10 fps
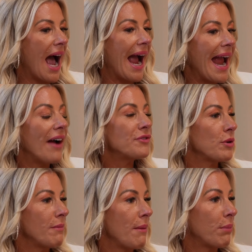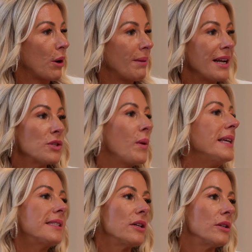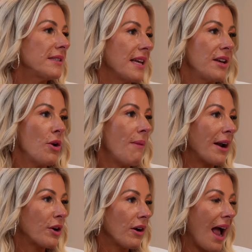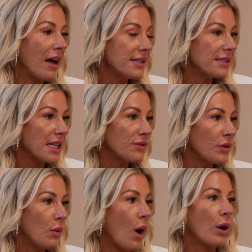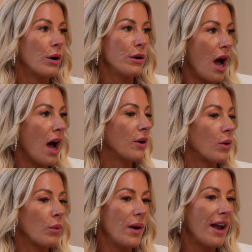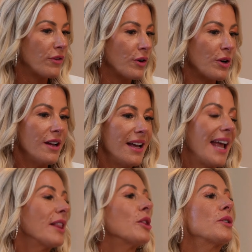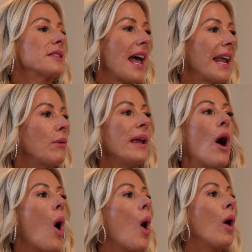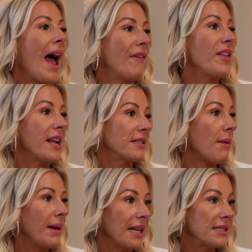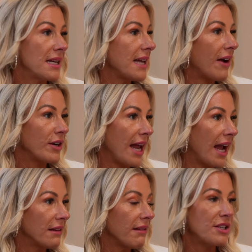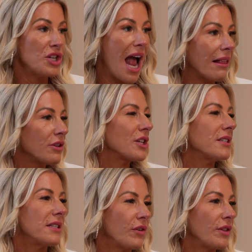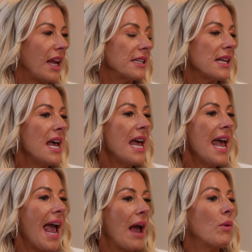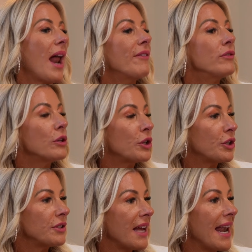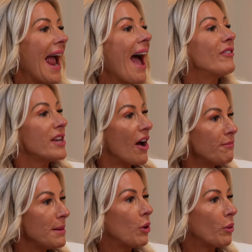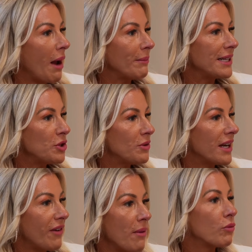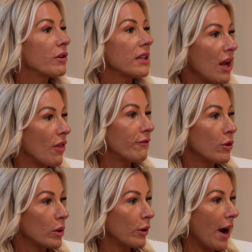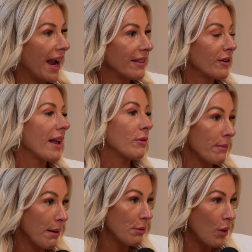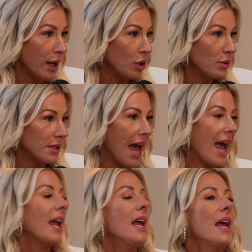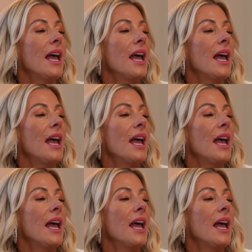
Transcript: I have to remember, because we still listen, no matter how successful you are or not, or whatever it looks like, we all have things come against us every day, like challenges, different things. And what I've learned, and I have enough people around me too, that if I'm really on the floor crying, they're like, remember what you say.